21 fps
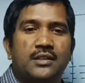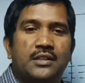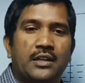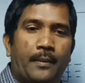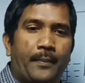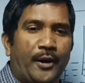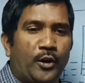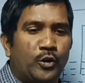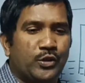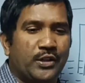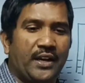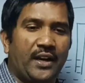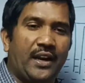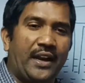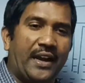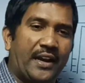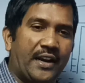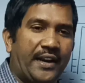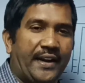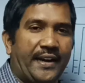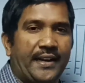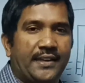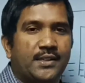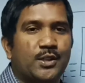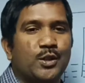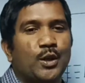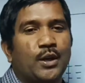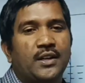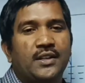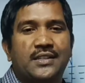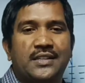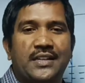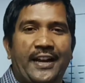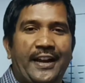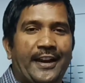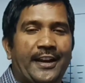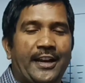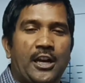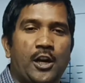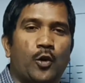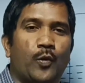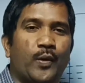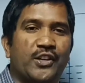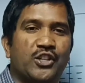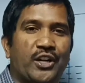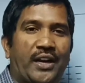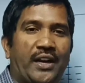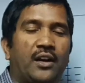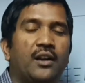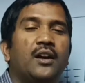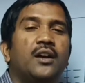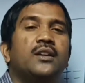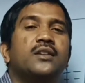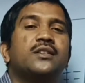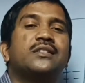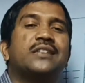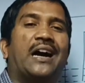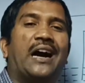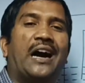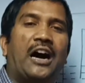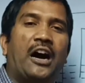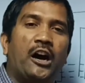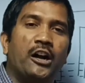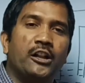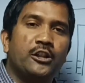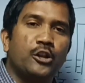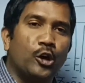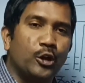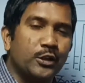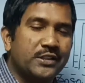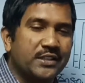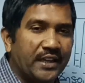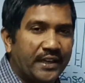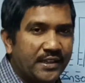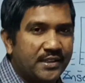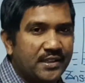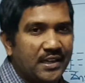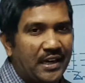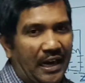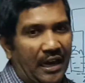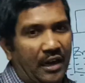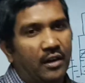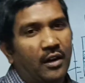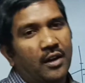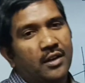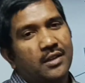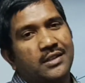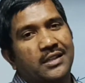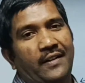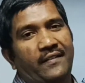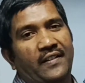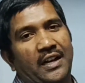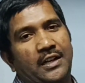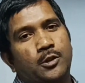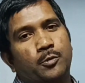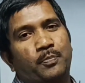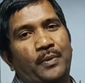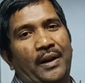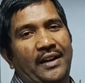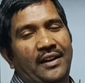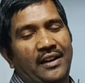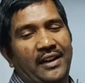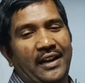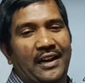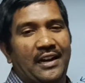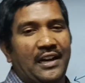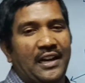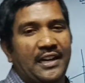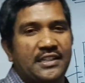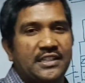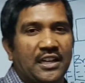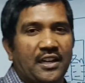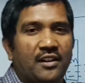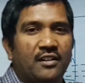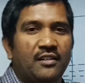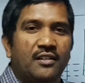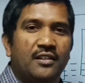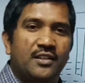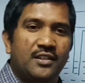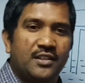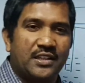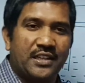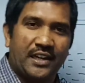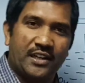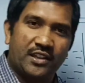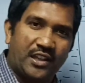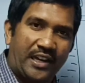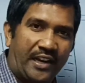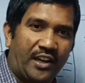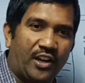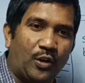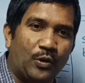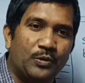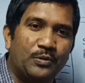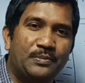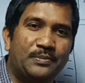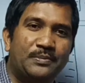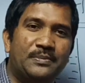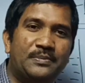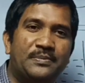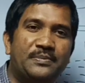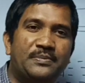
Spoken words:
By using here Nernst here equation, all those things are will explain here later. Thank you.